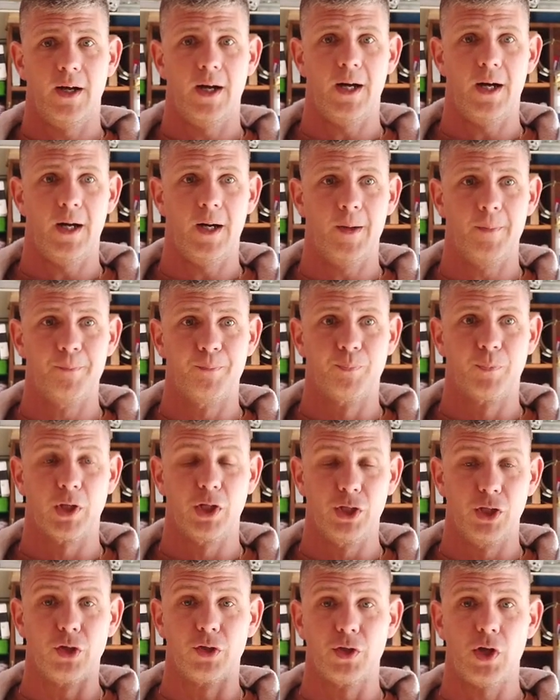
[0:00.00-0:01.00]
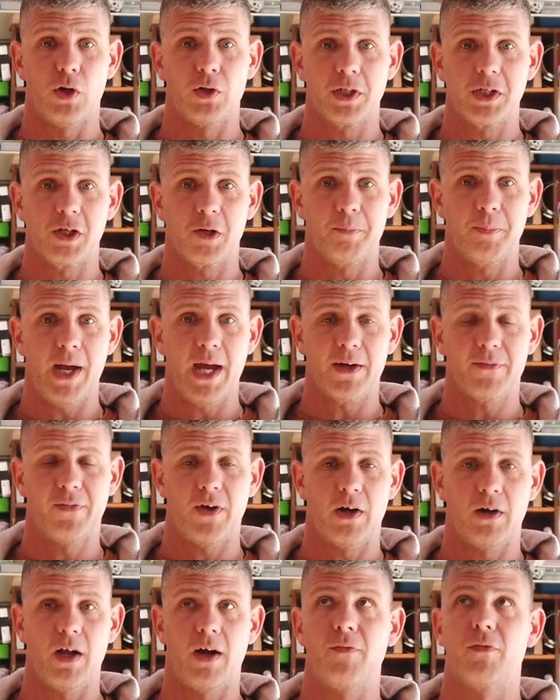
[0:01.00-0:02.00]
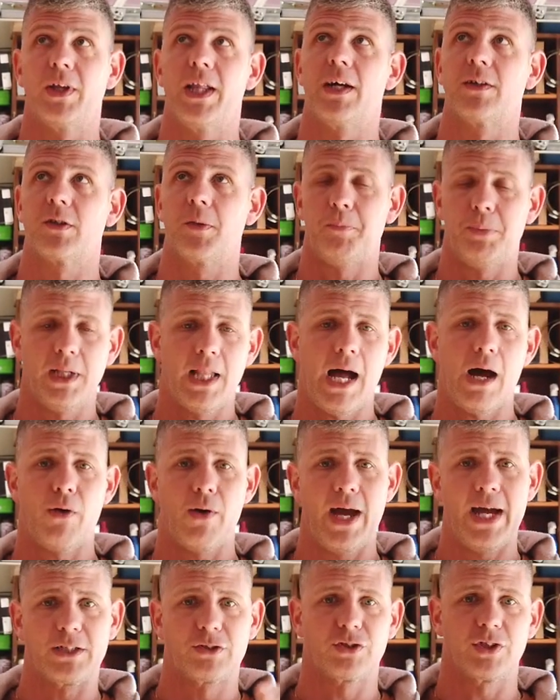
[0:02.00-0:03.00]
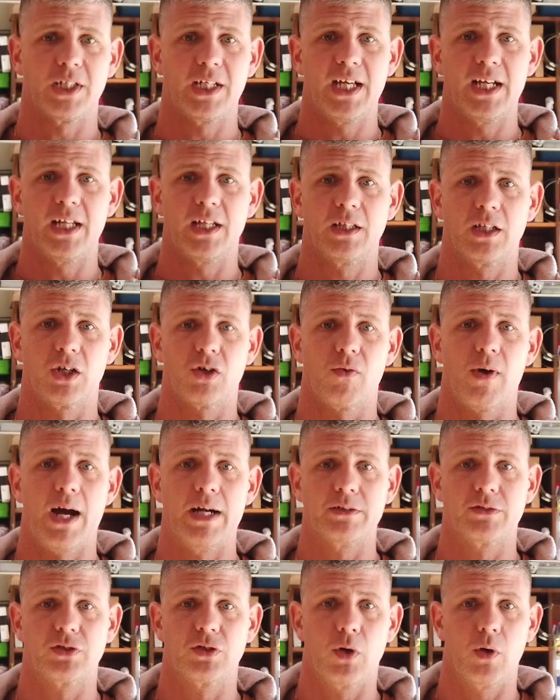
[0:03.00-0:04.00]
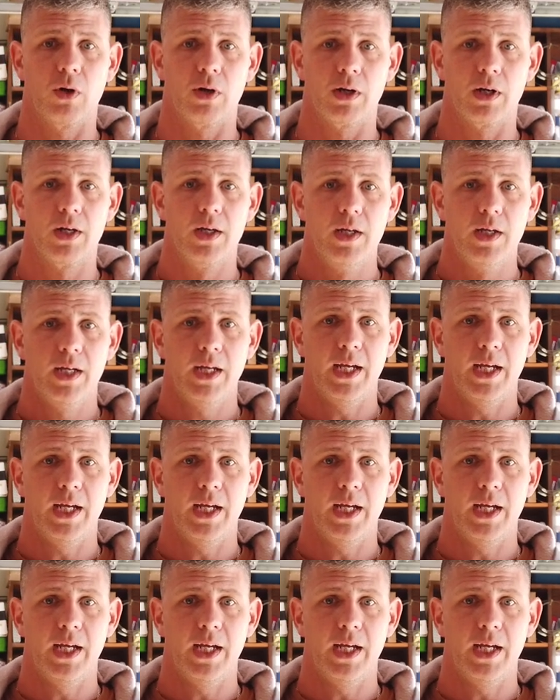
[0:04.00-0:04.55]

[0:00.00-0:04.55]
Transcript: um, you'll know that you're back far enough without the plow actually hitting the garage door